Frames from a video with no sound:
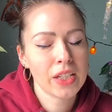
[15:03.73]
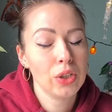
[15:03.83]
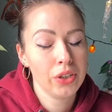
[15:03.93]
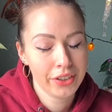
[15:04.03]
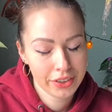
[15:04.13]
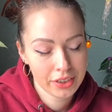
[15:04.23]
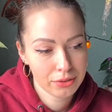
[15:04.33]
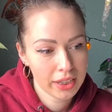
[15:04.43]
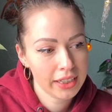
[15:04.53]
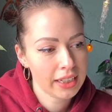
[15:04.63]
You heard
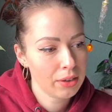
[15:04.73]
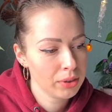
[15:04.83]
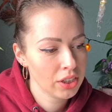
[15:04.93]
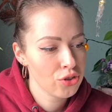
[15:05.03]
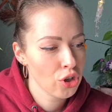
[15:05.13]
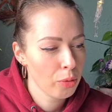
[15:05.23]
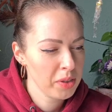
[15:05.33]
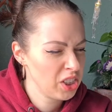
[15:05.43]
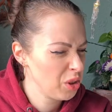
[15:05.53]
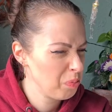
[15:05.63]
it right. I want to chop
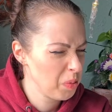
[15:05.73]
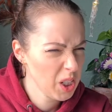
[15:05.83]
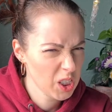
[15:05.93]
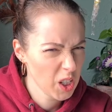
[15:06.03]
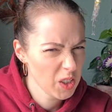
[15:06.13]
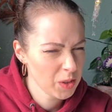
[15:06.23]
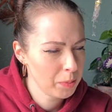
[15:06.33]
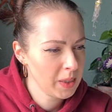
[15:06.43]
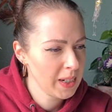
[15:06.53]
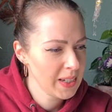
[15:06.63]
it in pieces
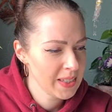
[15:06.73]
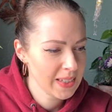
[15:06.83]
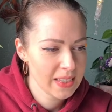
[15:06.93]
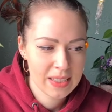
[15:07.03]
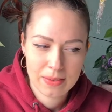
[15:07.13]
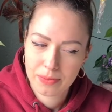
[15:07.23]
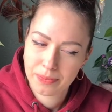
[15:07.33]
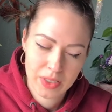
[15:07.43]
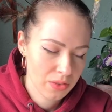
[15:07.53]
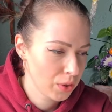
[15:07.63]
because it's
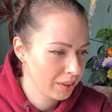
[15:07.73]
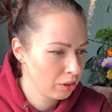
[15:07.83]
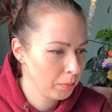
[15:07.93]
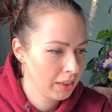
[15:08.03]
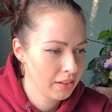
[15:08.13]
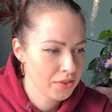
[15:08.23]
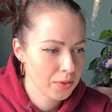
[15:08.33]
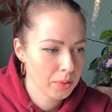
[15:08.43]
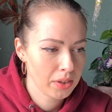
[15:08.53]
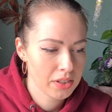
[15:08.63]
working on my nerves,
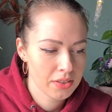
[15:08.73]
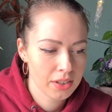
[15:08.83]
to be honest.